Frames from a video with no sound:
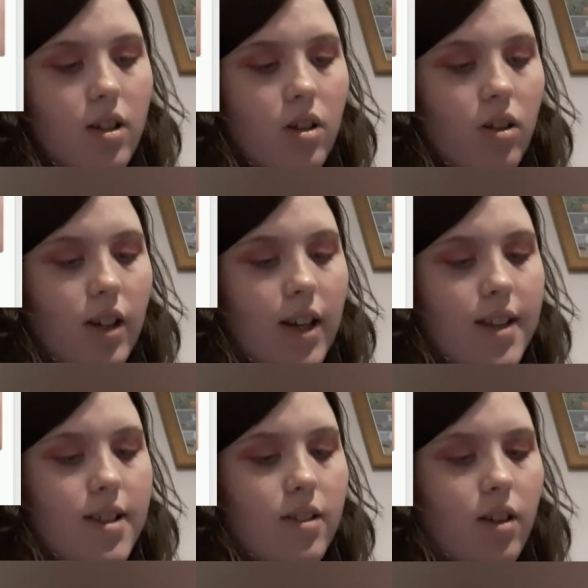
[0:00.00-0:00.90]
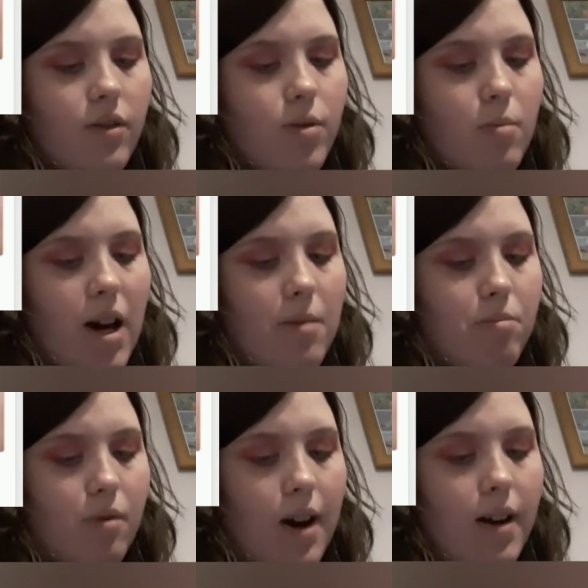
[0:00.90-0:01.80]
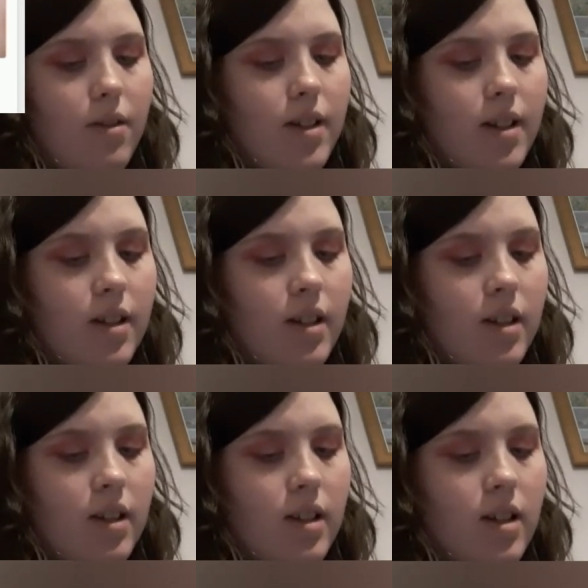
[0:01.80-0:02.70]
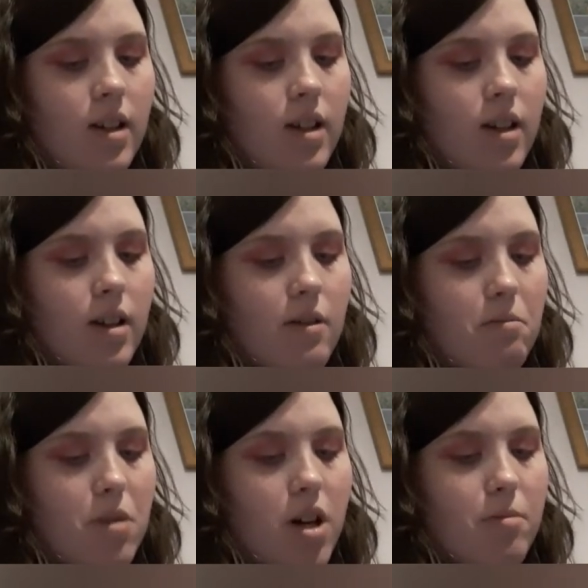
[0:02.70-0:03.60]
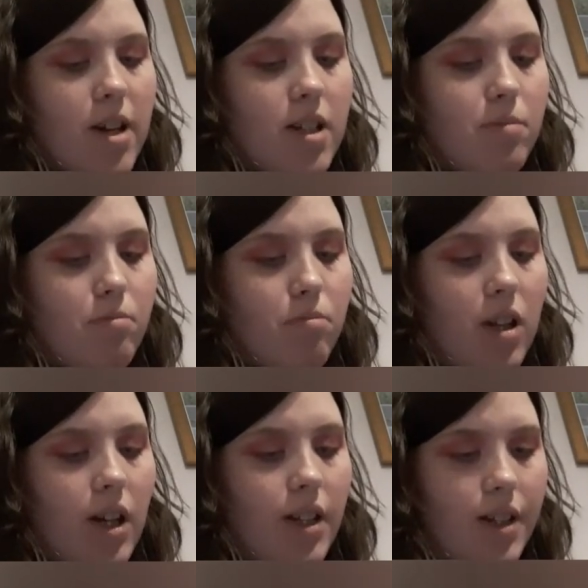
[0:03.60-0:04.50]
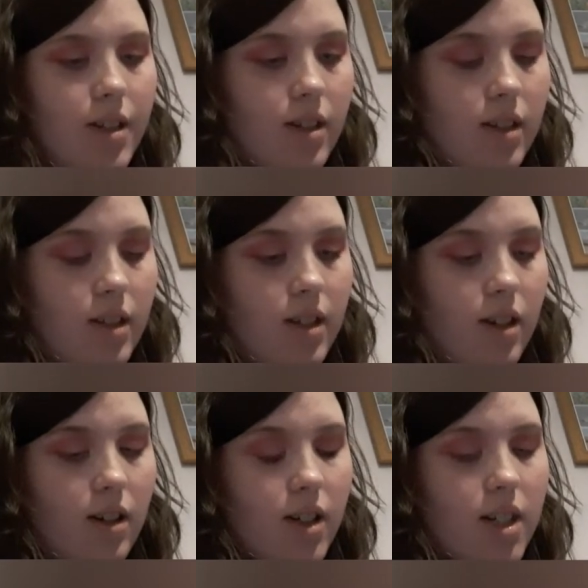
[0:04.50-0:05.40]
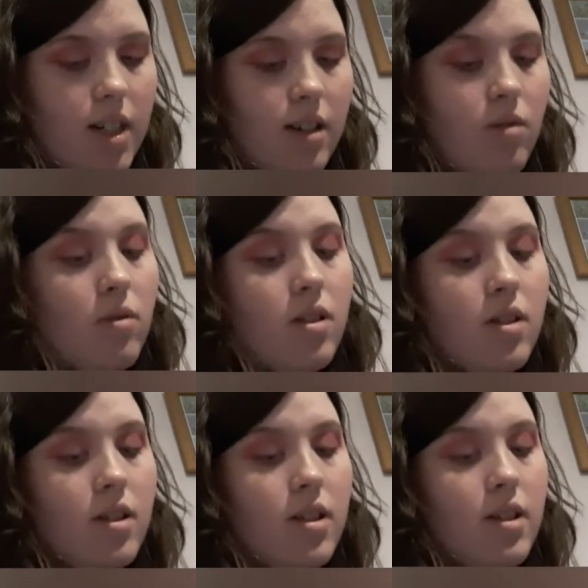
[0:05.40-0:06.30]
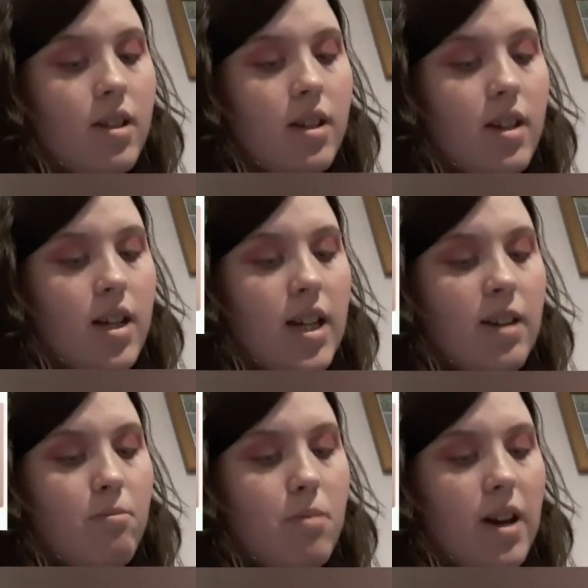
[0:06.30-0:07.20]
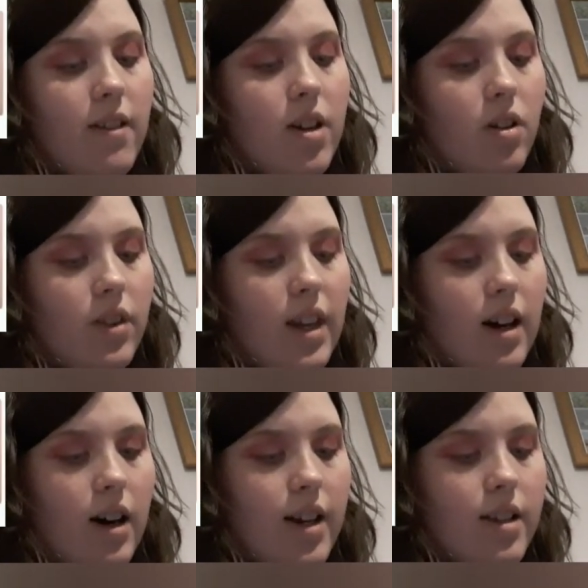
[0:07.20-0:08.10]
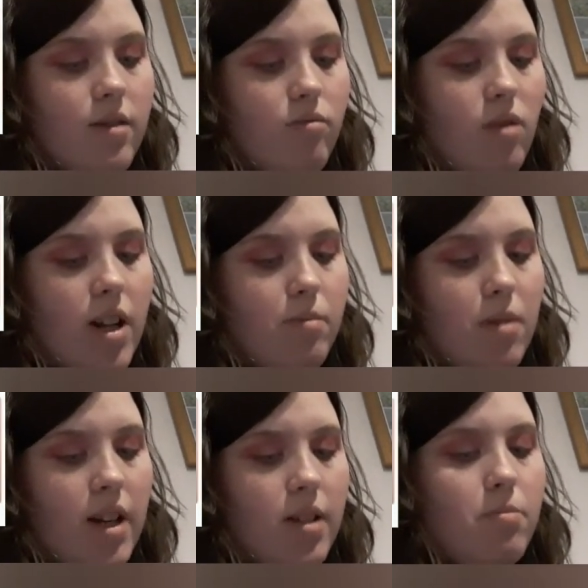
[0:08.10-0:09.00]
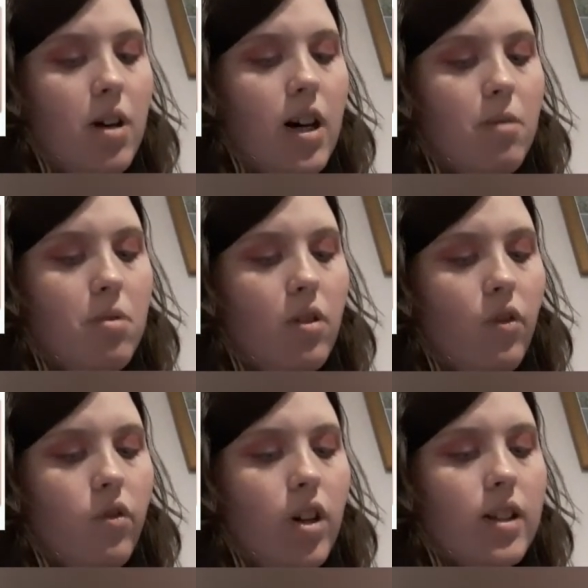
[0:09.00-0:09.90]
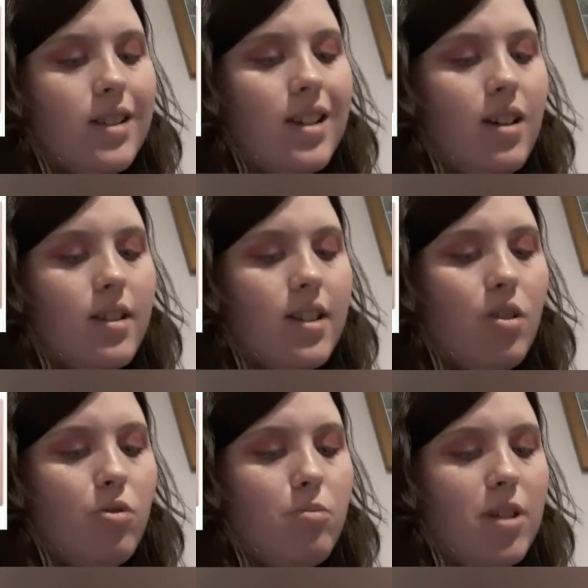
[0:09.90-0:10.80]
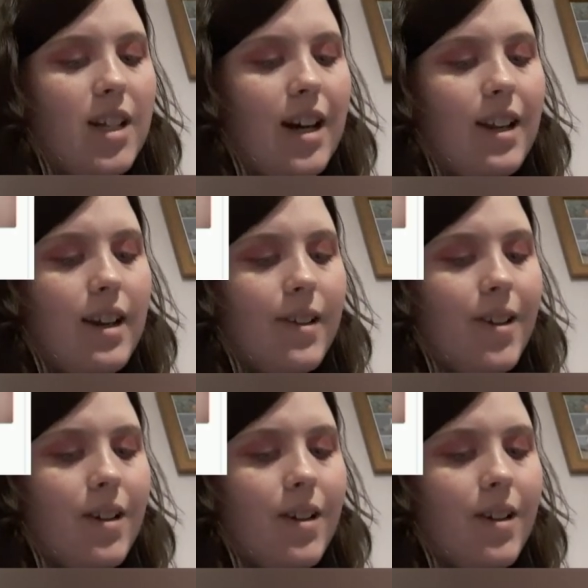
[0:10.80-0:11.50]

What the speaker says: Cookie, soft matte brown, Mermaid Blood, dark teal, Berry on the Ice, red base purple, First Class Gold metallic.